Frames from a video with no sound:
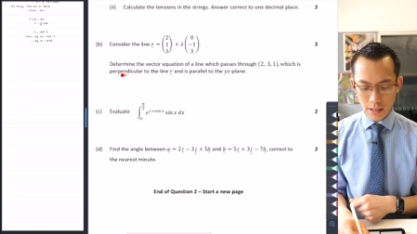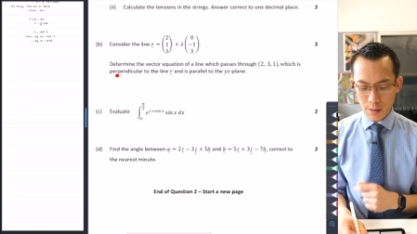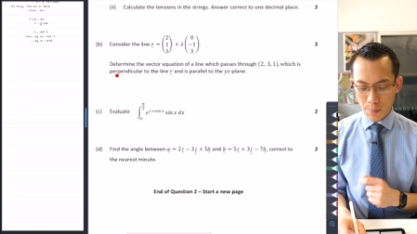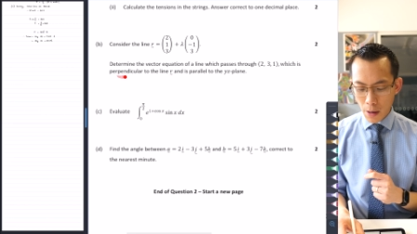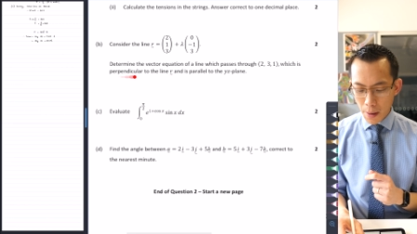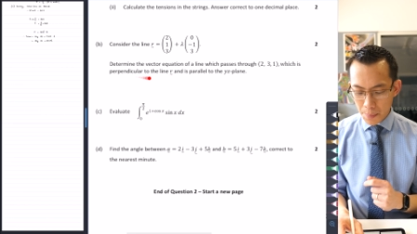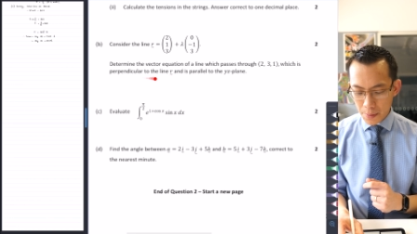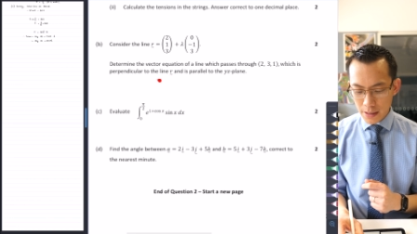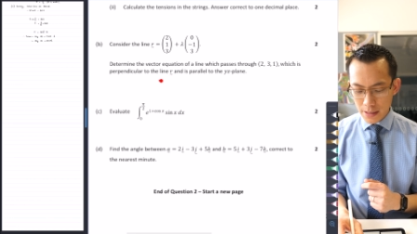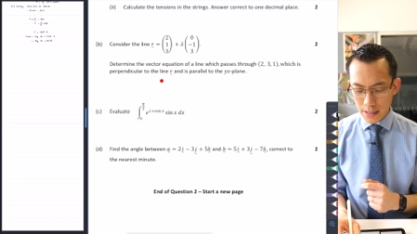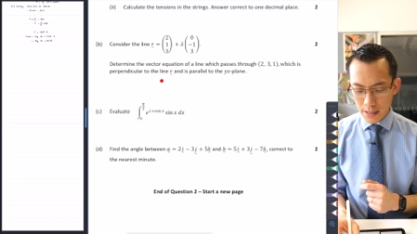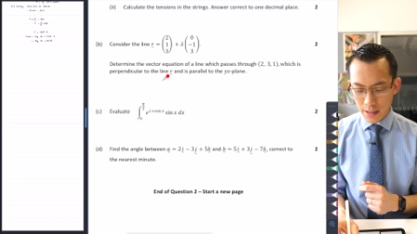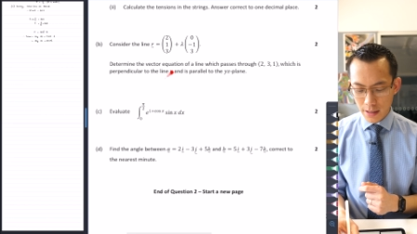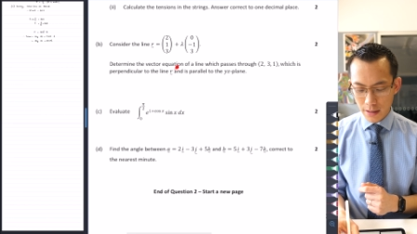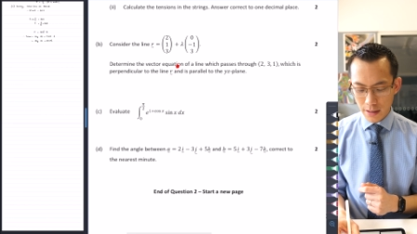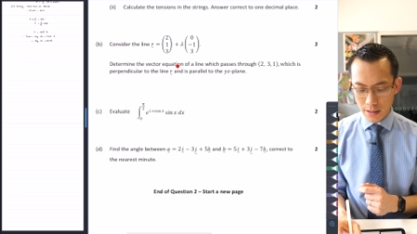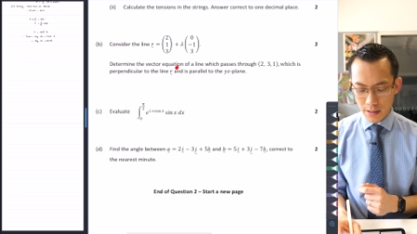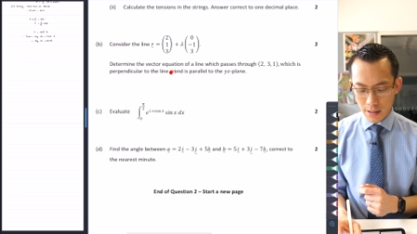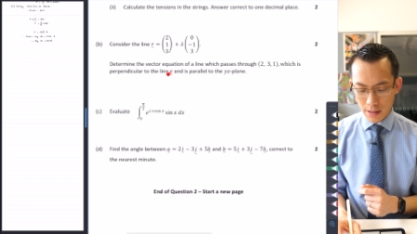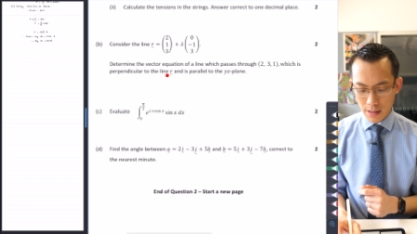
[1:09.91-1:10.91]
It's
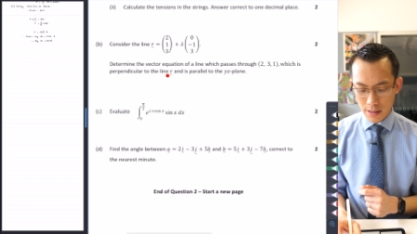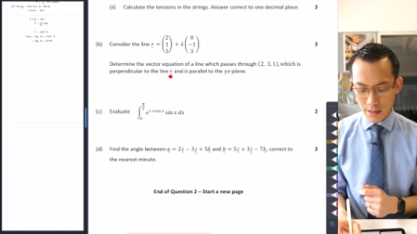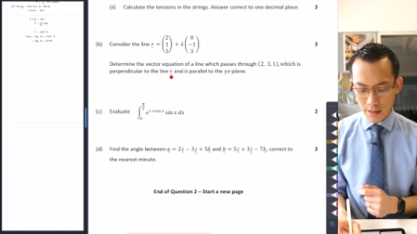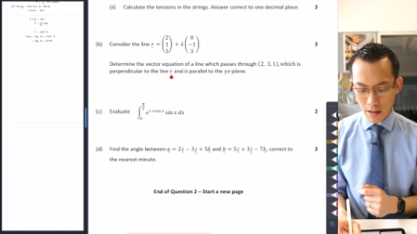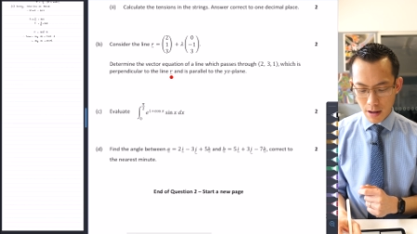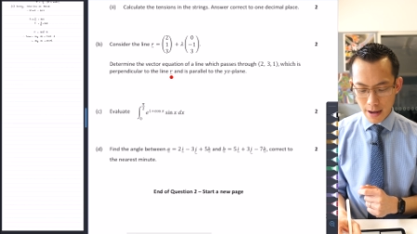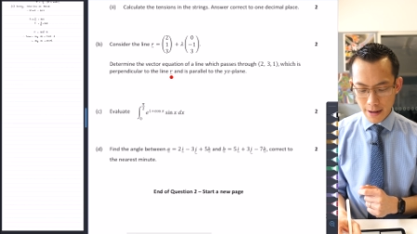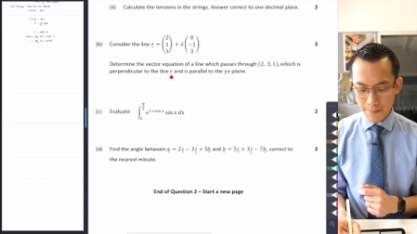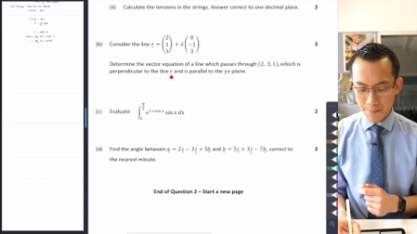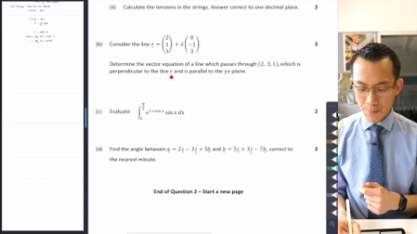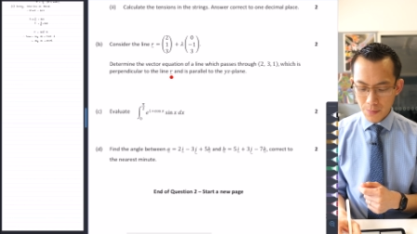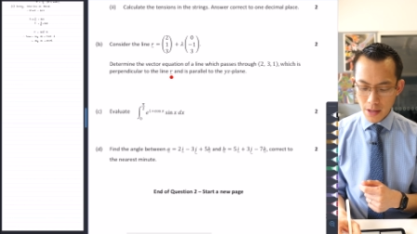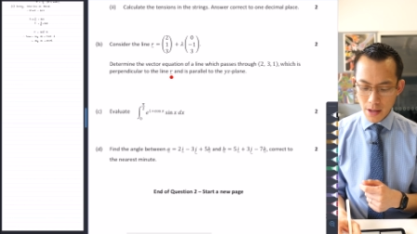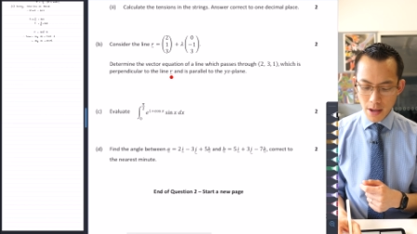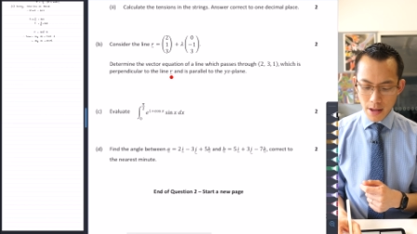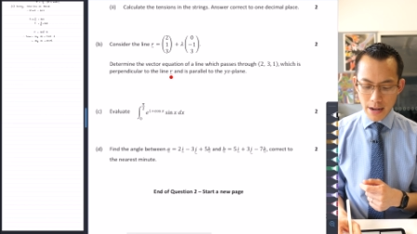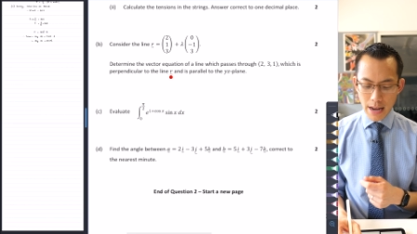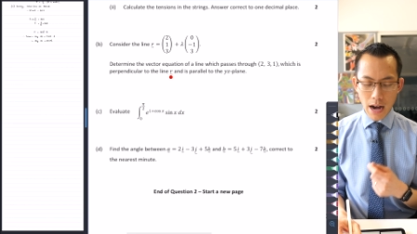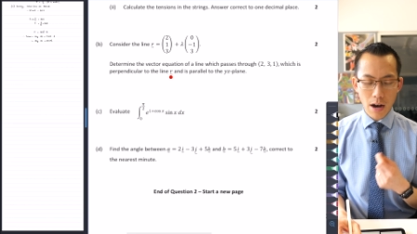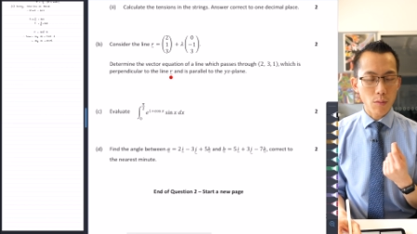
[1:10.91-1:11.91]
perpendicular to this line.
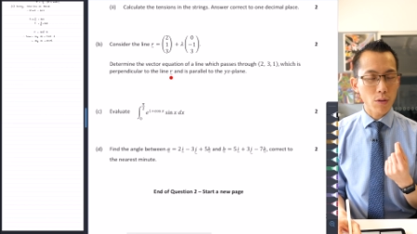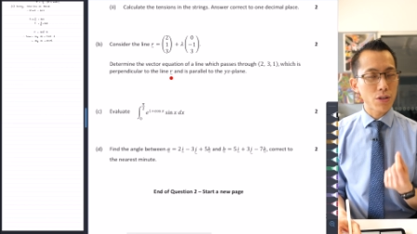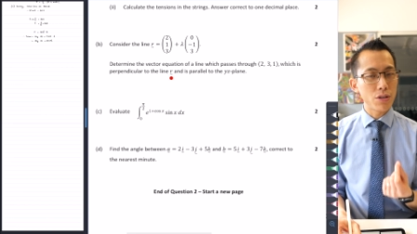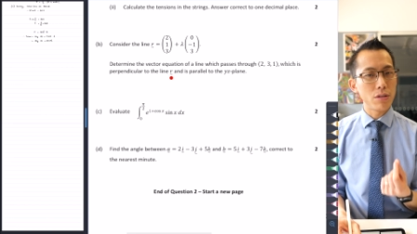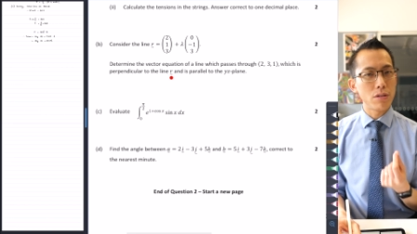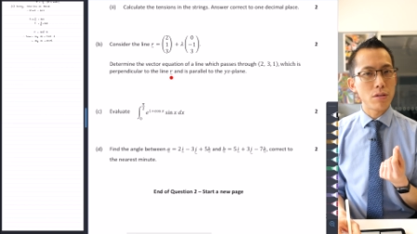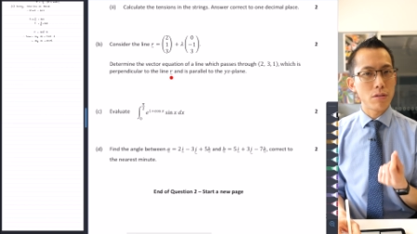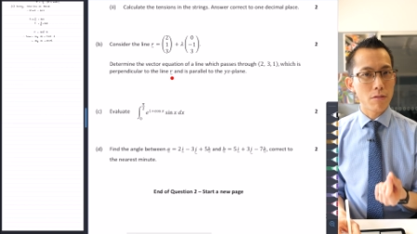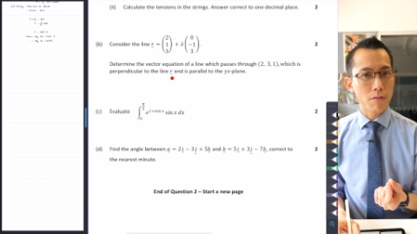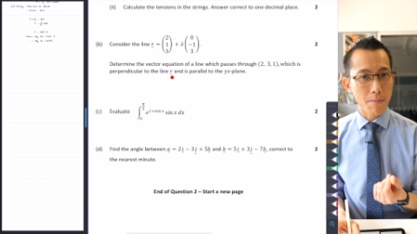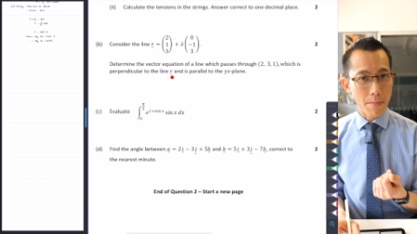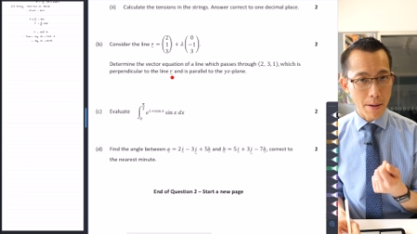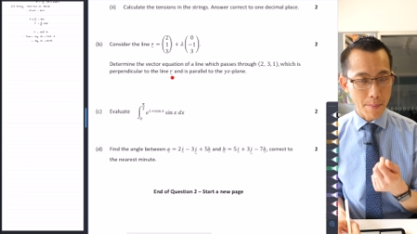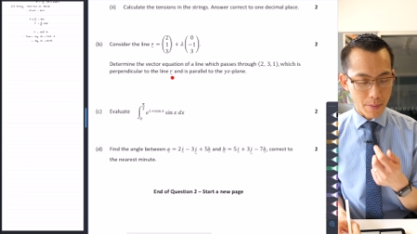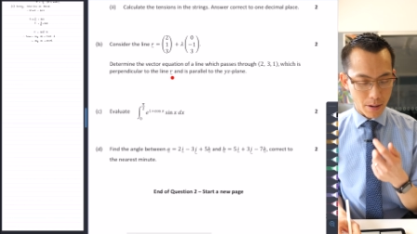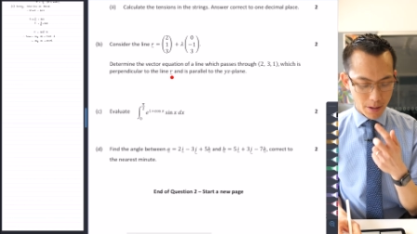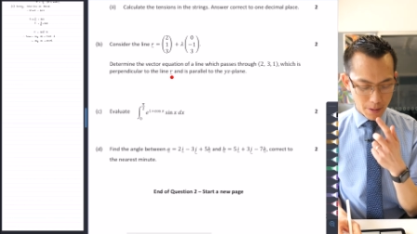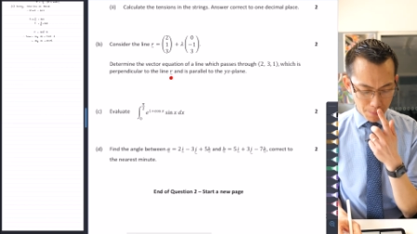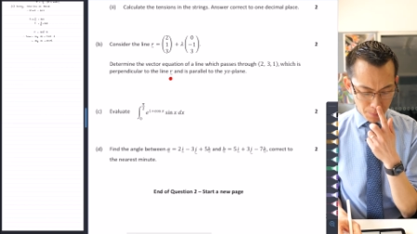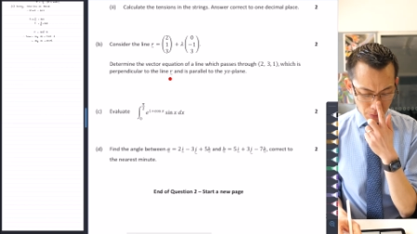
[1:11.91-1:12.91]
Now, I want you to remember,